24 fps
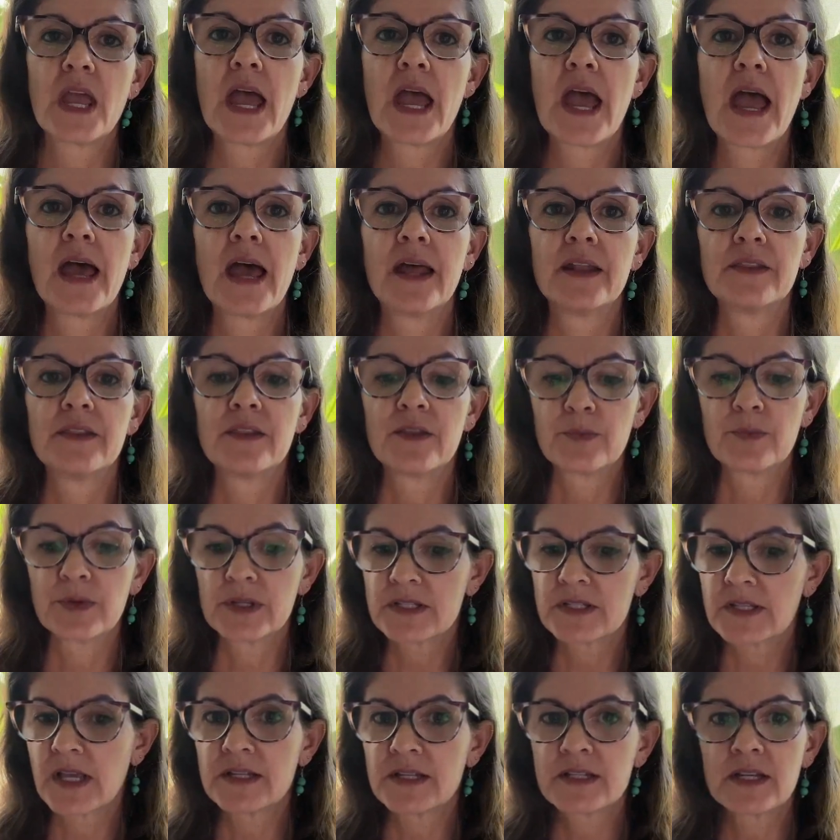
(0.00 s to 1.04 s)
And the
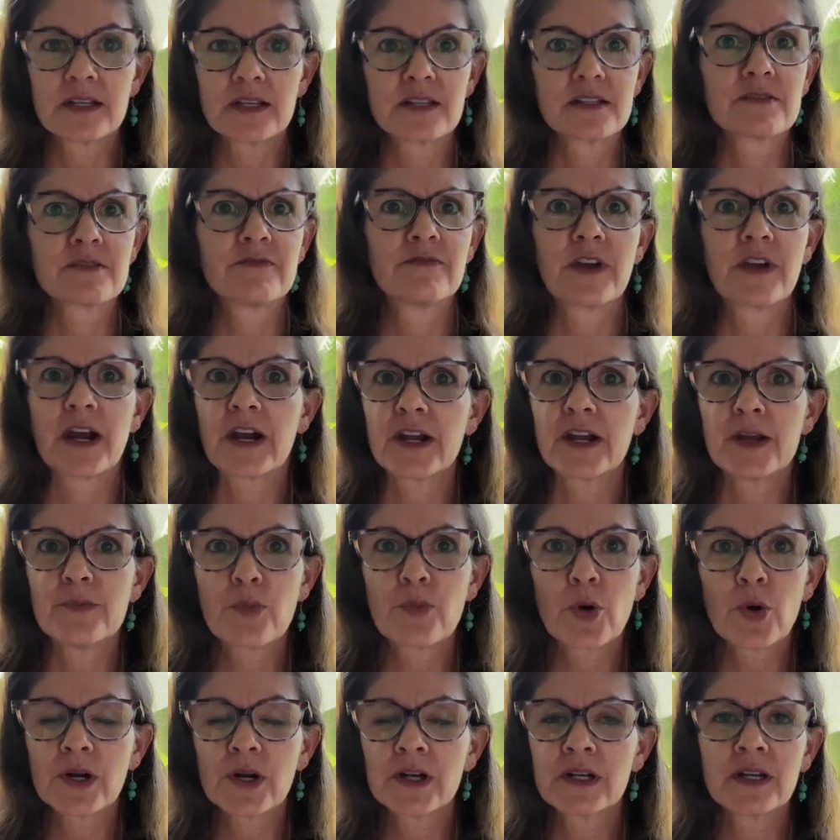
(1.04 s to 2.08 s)
placenta is very
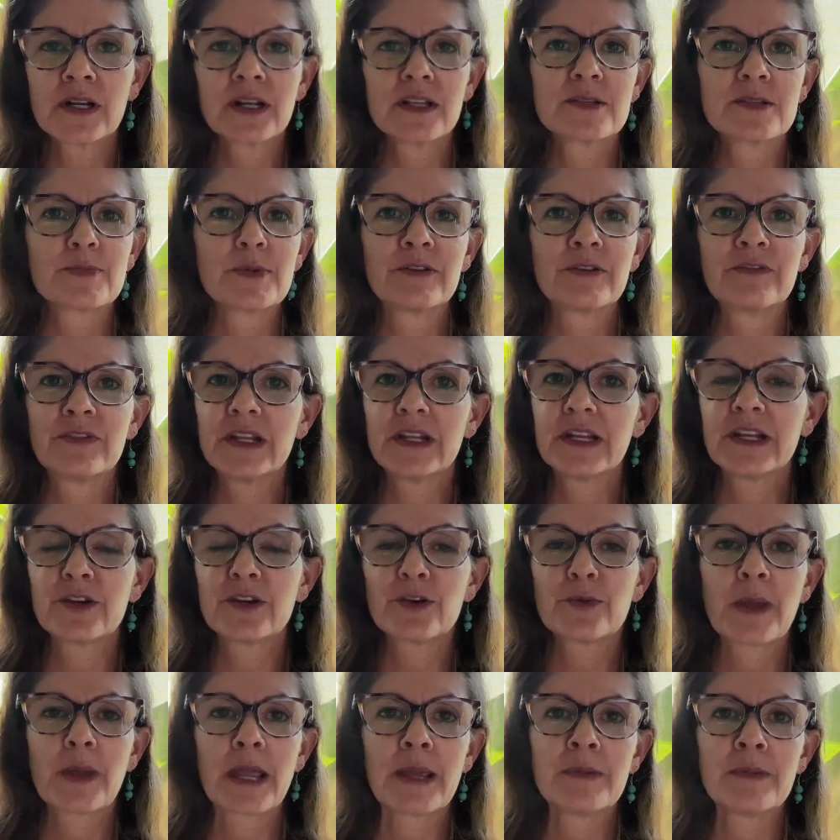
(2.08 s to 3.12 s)
important. It's been feeding your
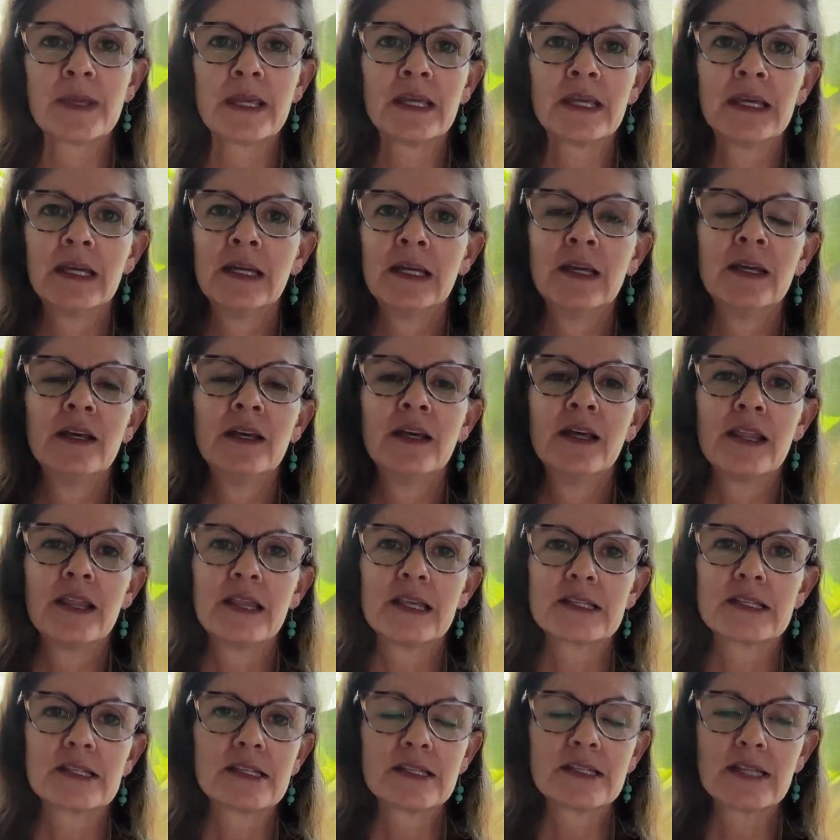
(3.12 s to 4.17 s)
baby
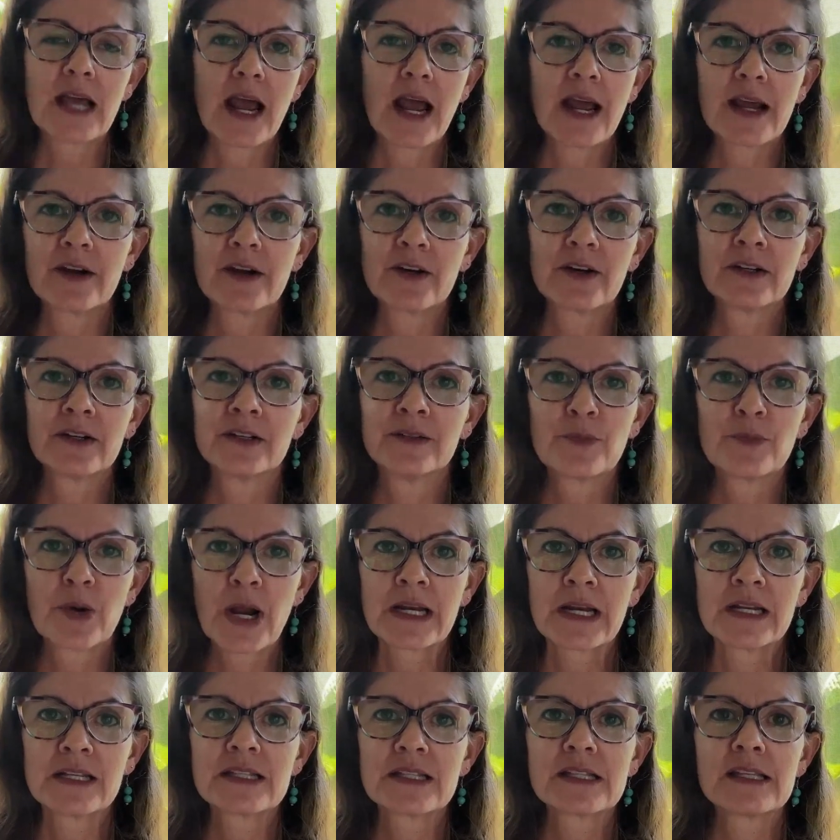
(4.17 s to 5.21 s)
this entire
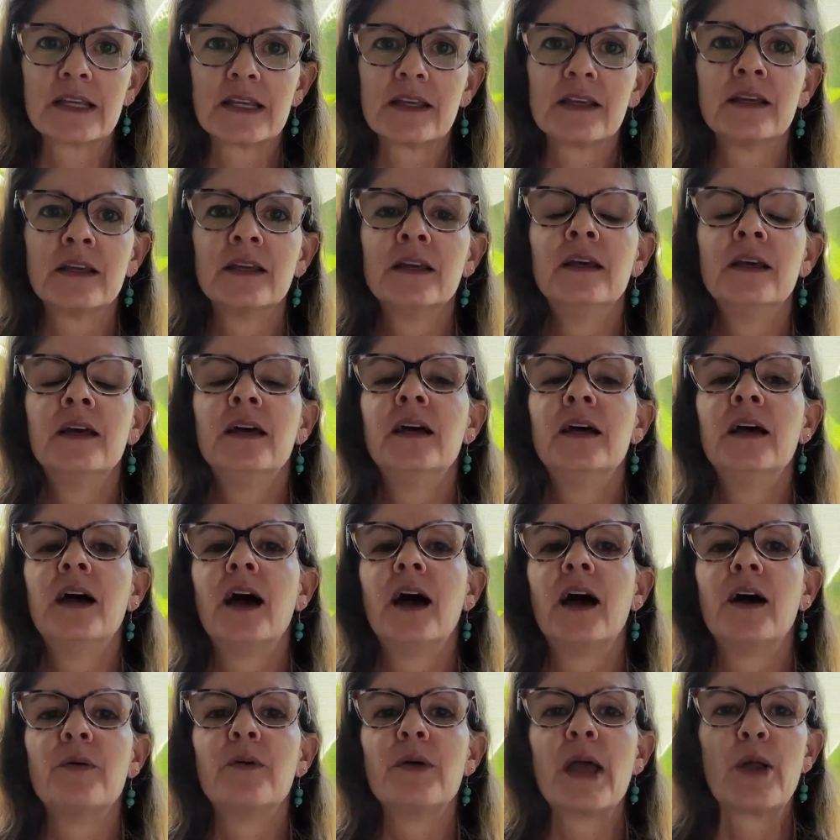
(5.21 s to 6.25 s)
pregnancy.
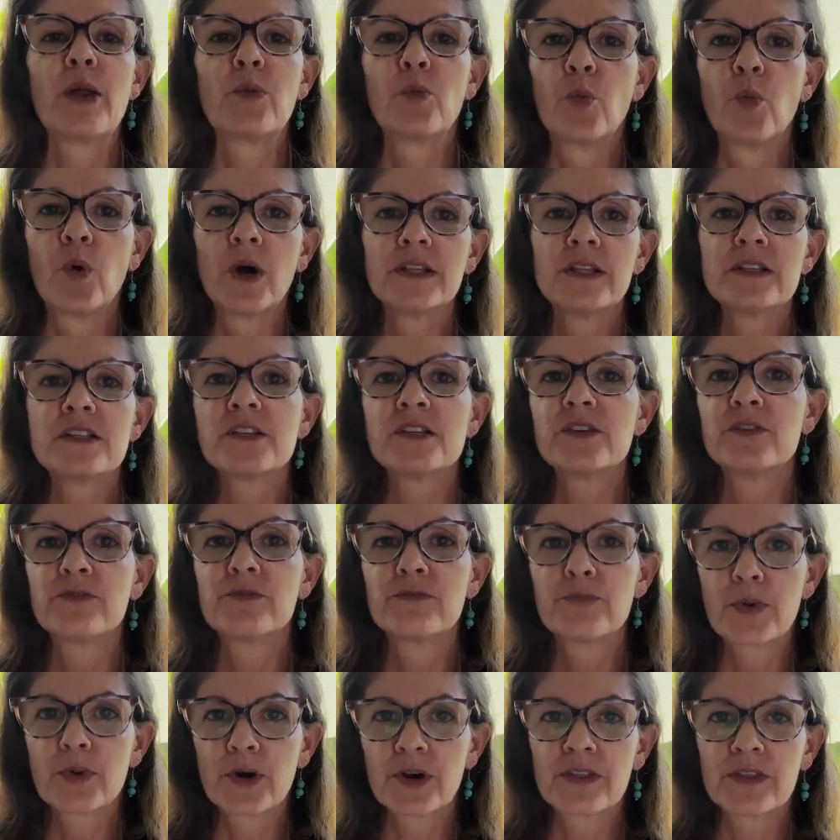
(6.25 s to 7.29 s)
And once
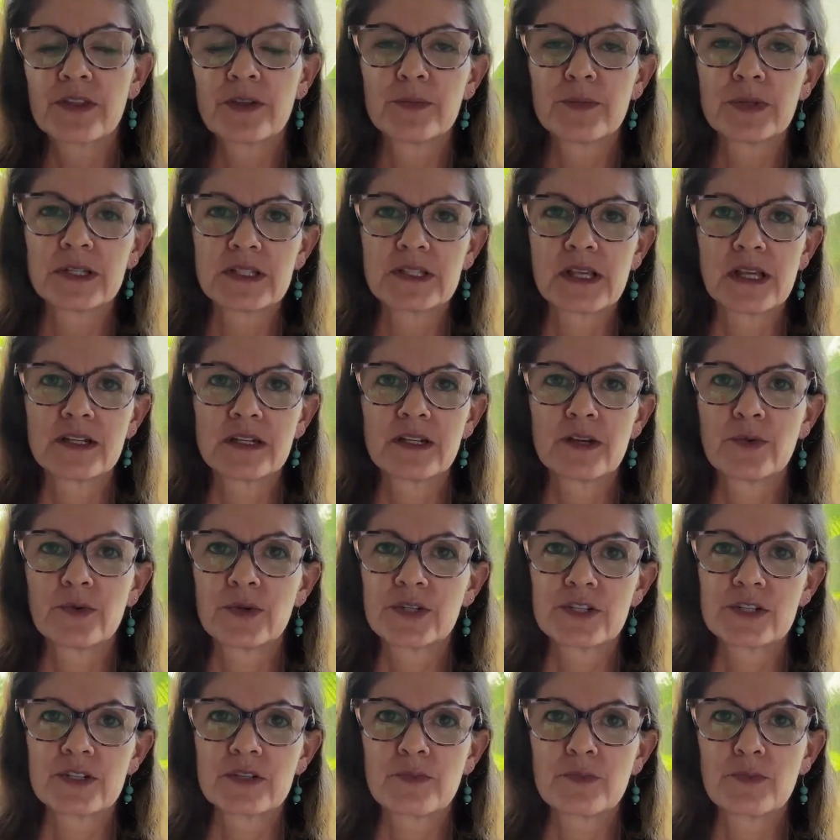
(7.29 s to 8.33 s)
you've birthed the placenta,
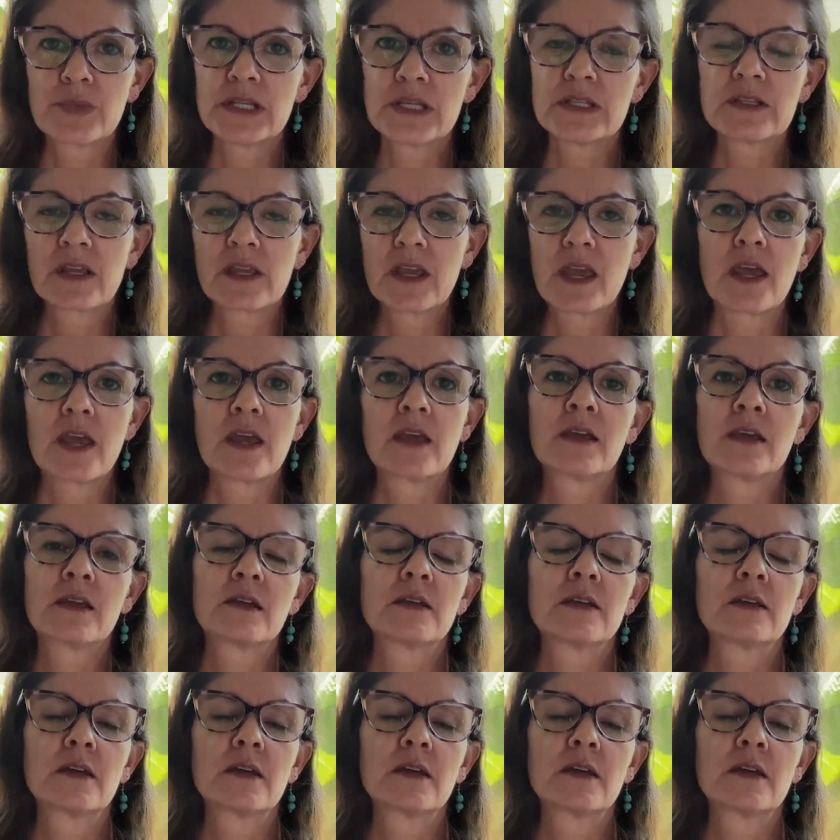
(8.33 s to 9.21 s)
which is a piece of cake,